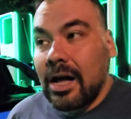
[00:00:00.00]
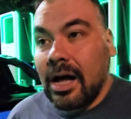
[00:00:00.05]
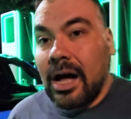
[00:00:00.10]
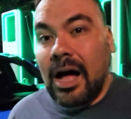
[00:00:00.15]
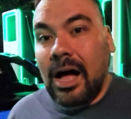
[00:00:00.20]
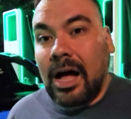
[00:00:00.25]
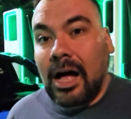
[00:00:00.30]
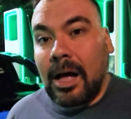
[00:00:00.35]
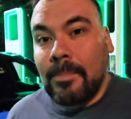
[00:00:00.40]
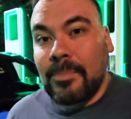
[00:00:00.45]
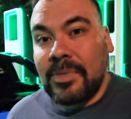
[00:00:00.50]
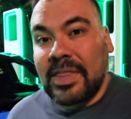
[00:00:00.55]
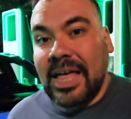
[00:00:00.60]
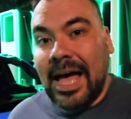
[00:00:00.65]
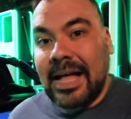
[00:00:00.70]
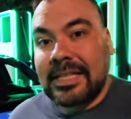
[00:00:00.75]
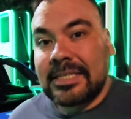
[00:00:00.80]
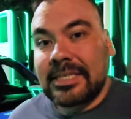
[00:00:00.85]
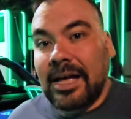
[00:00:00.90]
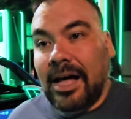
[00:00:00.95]
um,
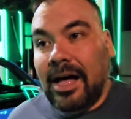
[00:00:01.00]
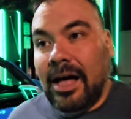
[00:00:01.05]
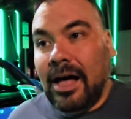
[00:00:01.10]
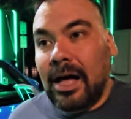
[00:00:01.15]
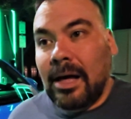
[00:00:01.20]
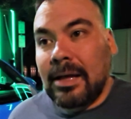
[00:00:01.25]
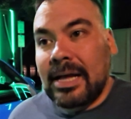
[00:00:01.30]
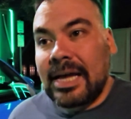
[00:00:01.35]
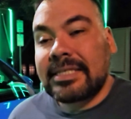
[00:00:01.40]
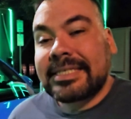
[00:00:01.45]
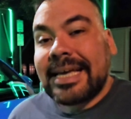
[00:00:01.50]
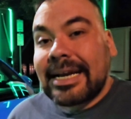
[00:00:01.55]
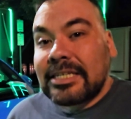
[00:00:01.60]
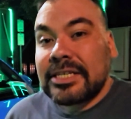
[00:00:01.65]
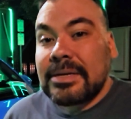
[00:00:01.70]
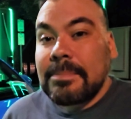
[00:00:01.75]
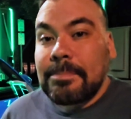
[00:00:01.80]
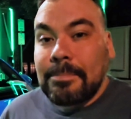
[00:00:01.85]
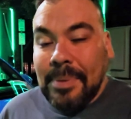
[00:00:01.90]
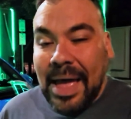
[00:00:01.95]
that uh, is
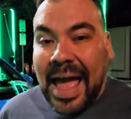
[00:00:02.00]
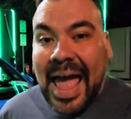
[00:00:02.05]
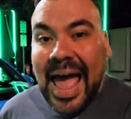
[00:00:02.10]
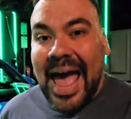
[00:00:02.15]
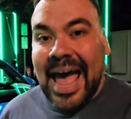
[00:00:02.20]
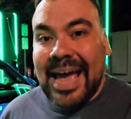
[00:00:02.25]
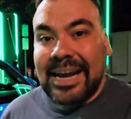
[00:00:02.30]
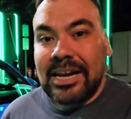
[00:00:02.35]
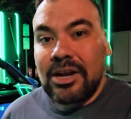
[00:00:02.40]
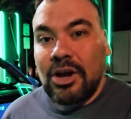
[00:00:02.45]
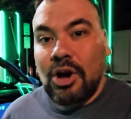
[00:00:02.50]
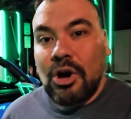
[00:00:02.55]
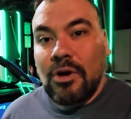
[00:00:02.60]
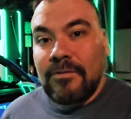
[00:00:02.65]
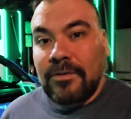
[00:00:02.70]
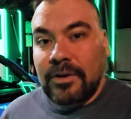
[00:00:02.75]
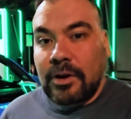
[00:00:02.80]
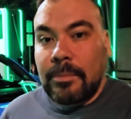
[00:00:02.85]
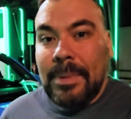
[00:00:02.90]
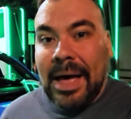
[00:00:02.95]
actually bad
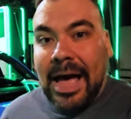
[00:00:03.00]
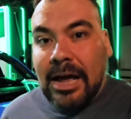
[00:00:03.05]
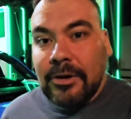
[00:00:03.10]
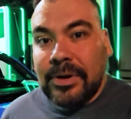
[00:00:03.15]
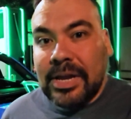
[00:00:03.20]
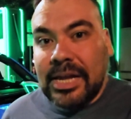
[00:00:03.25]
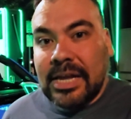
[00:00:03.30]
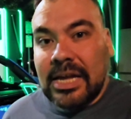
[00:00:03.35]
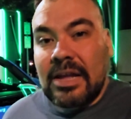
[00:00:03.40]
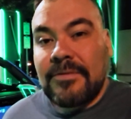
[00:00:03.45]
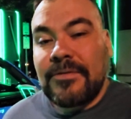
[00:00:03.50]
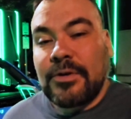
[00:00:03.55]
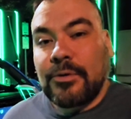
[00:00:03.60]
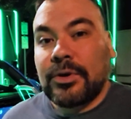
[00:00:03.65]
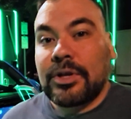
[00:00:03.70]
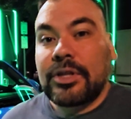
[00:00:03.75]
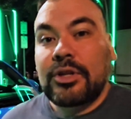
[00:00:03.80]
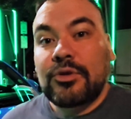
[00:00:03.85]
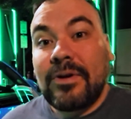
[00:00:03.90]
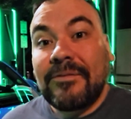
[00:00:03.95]
for the battery if you
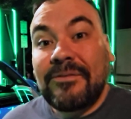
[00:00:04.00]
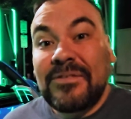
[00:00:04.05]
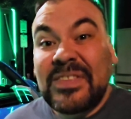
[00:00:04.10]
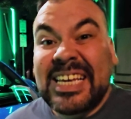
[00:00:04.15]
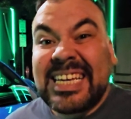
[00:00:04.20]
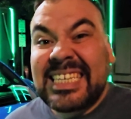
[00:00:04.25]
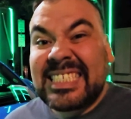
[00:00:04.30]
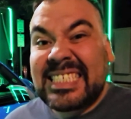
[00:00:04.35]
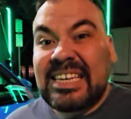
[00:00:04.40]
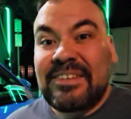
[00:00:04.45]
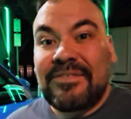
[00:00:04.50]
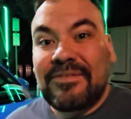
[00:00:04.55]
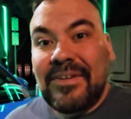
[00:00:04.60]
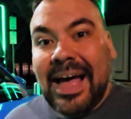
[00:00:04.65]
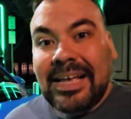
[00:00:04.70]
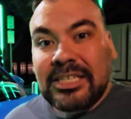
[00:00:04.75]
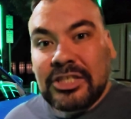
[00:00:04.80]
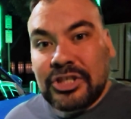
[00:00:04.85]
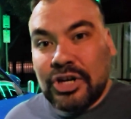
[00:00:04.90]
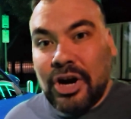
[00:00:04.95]
were to do a D C
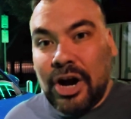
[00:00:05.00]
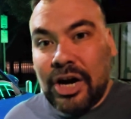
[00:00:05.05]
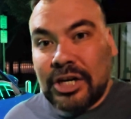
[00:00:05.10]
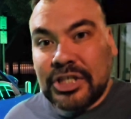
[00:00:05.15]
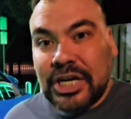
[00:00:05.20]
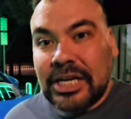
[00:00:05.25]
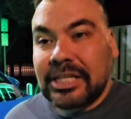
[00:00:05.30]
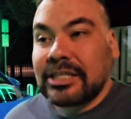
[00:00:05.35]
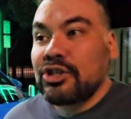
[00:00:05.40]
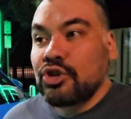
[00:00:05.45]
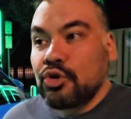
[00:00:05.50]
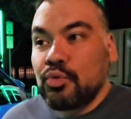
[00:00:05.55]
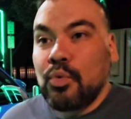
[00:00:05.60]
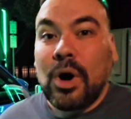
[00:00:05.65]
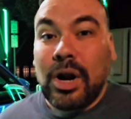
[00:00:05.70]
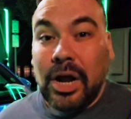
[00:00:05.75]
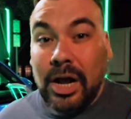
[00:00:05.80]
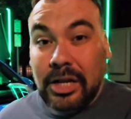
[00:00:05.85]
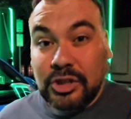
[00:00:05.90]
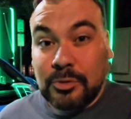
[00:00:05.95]
fast charging to
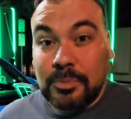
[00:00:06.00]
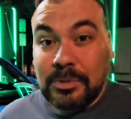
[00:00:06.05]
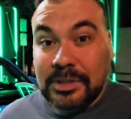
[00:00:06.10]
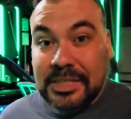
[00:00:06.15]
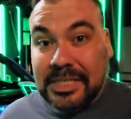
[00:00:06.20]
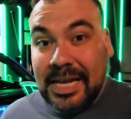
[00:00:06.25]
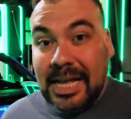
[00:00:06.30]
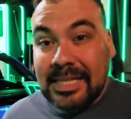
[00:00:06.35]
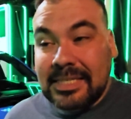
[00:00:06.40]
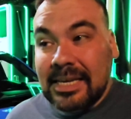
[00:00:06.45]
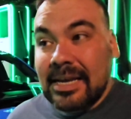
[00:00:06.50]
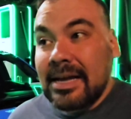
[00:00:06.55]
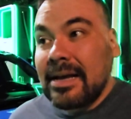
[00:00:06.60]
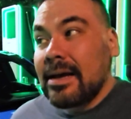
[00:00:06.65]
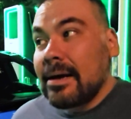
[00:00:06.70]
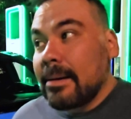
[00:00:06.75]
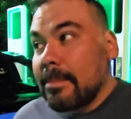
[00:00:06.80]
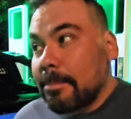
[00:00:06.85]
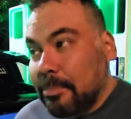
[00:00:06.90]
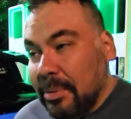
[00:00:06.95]
one hundred
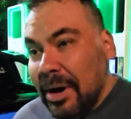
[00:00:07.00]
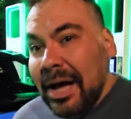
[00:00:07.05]
percent.